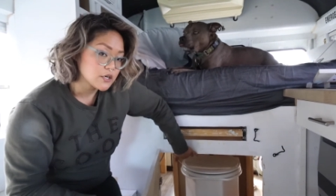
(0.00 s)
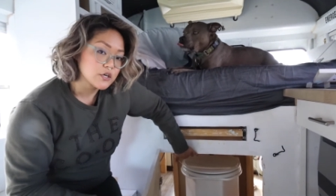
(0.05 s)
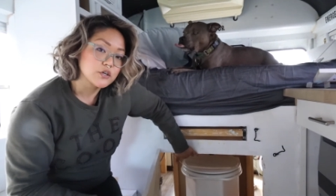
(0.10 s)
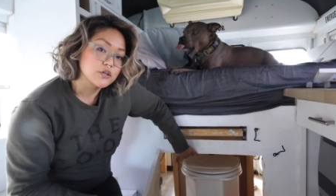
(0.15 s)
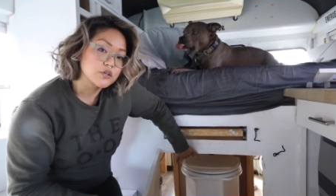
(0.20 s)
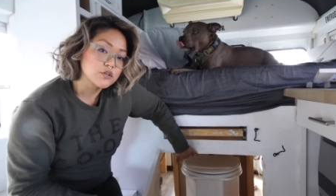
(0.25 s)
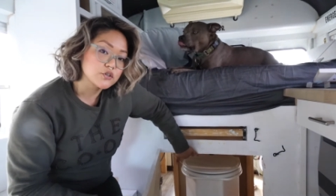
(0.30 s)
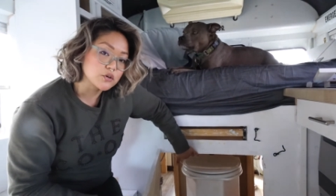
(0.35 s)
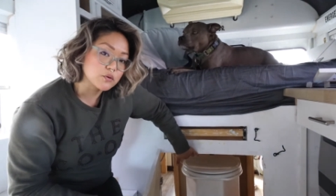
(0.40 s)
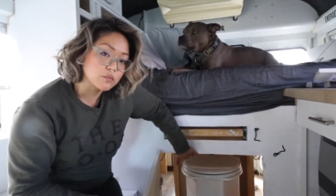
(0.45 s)

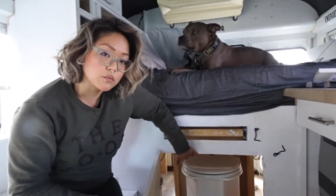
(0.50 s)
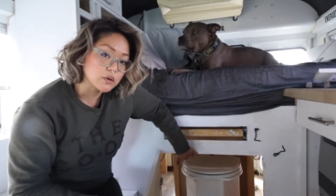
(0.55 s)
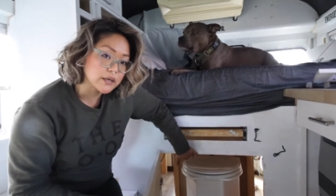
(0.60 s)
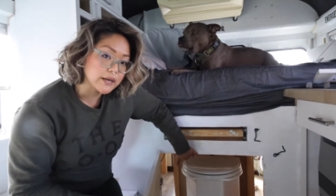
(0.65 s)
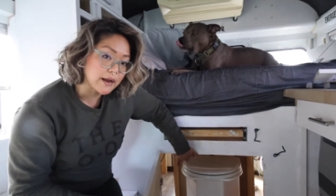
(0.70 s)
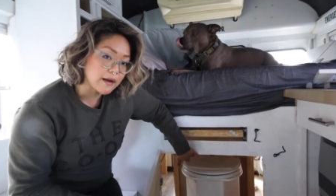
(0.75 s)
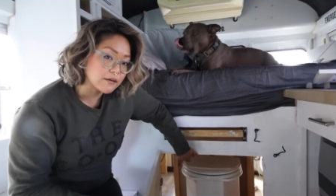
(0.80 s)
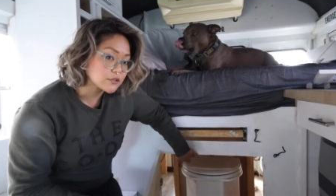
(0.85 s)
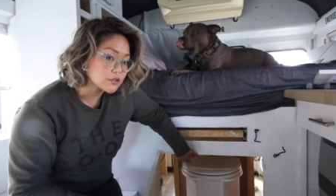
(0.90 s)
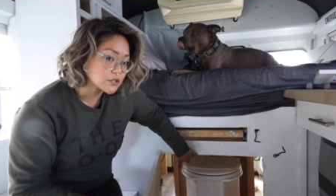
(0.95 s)
should work
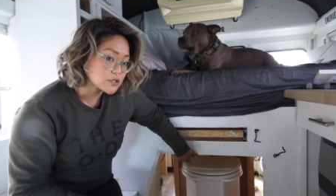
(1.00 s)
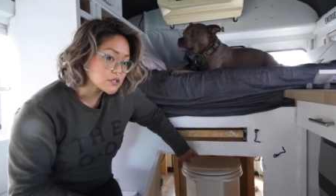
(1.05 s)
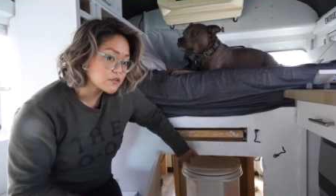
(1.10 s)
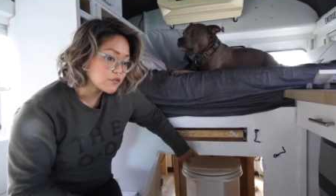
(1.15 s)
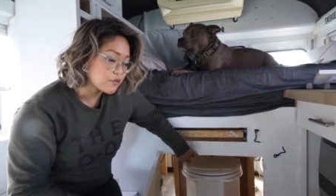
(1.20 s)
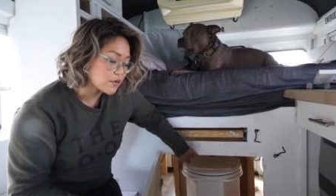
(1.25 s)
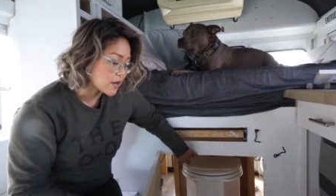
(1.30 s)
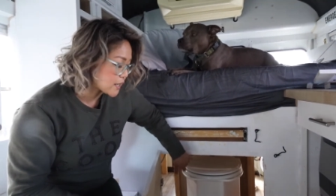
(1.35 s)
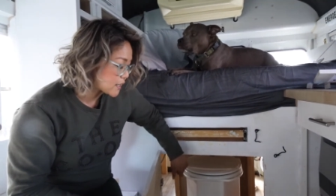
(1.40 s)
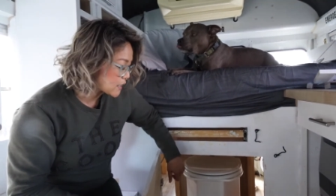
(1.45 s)
out just
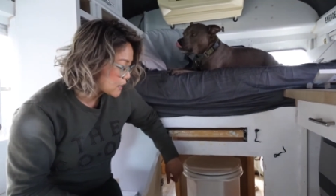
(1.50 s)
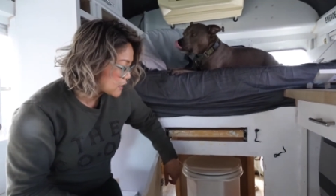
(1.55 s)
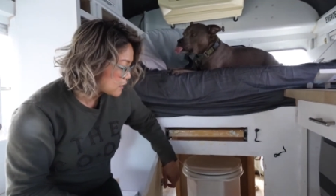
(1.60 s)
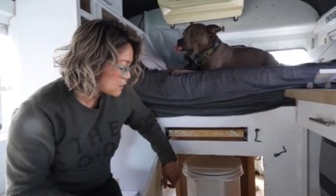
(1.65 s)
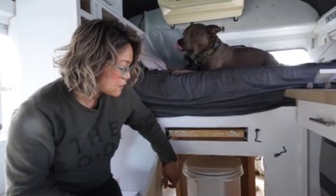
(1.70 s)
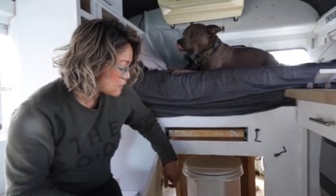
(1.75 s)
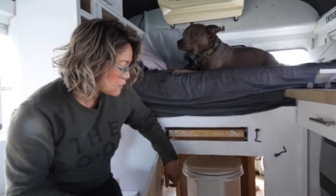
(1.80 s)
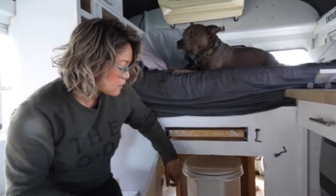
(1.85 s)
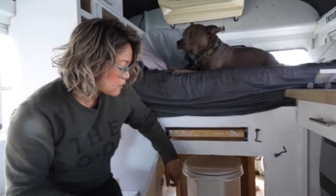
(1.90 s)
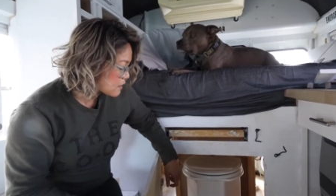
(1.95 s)
fine,
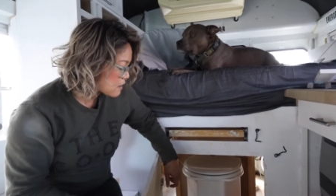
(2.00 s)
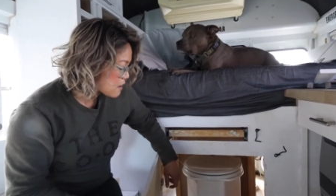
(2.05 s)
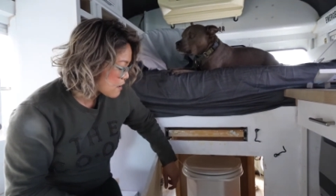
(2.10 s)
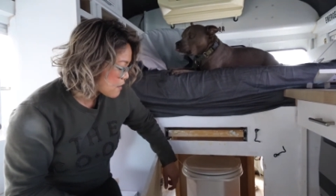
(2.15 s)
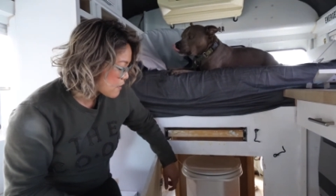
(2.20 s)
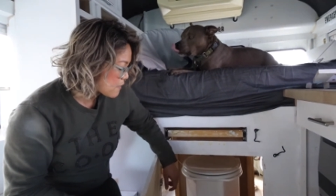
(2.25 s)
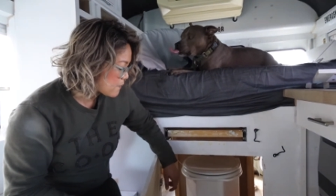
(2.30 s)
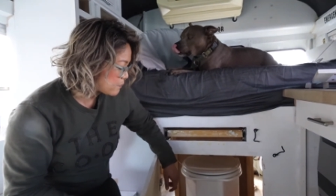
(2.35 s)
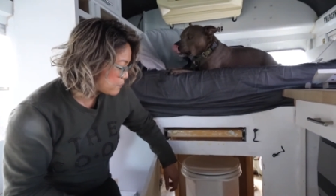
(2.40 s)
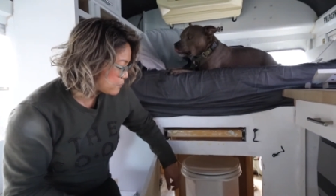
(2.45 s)

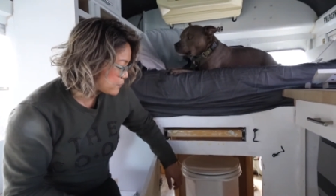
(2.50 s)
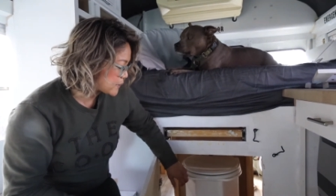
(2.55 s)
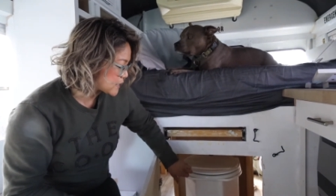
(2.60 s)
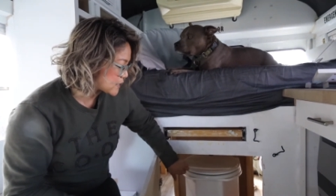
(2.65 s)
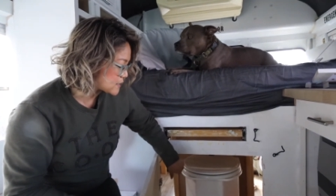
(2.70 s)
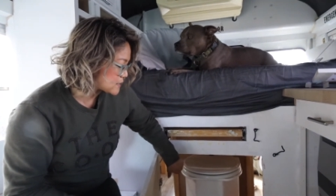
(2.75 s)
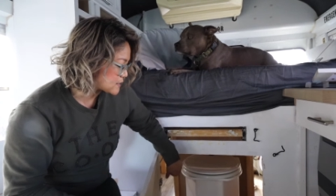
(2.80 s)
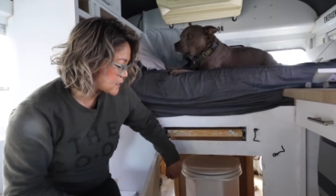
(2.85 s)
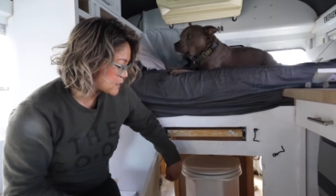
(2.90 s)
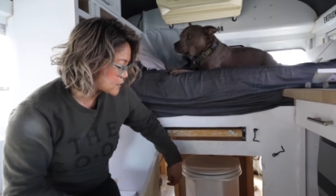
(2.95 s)

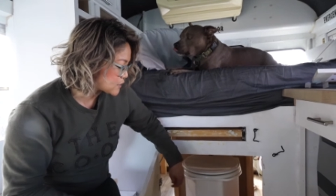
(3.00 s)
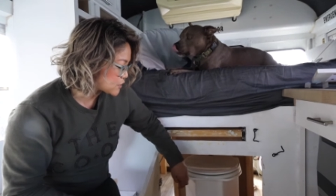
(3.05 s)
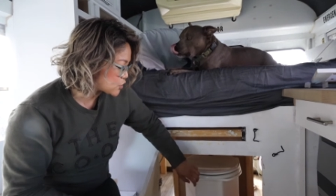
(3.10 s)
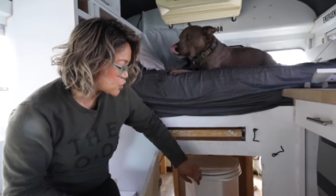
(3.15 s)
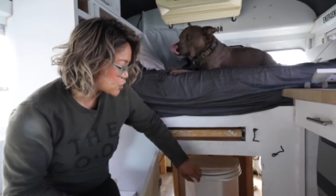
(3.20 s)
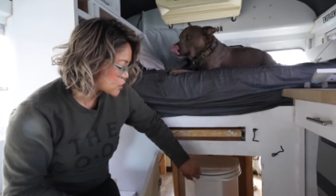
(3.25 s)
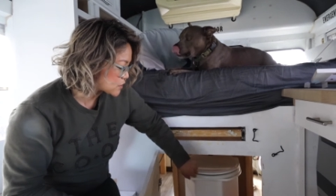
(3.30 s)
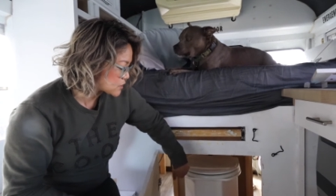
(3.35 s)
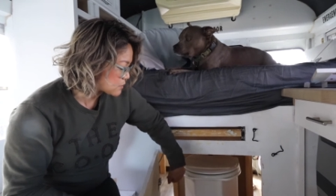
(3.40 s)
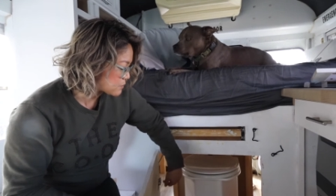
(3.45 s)
because then it's
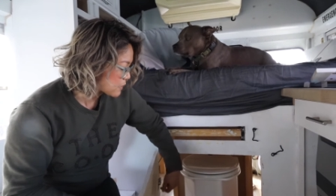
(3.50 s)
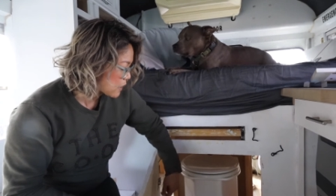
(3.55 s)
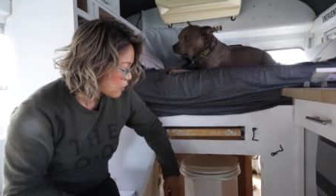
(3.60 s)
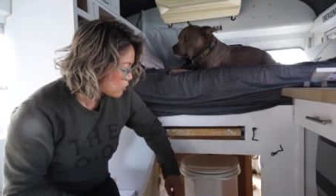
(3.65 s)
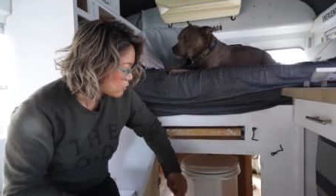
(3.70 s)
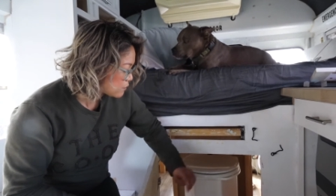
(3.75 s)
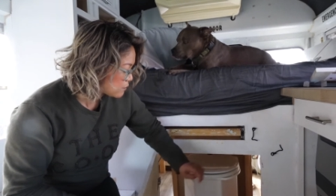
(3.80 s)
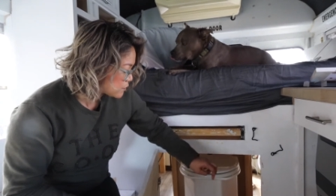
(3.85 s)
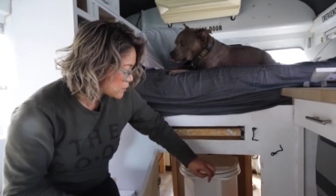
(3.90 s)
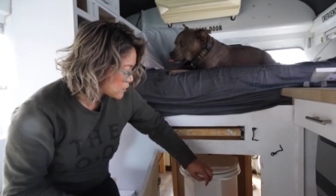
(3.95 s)
just about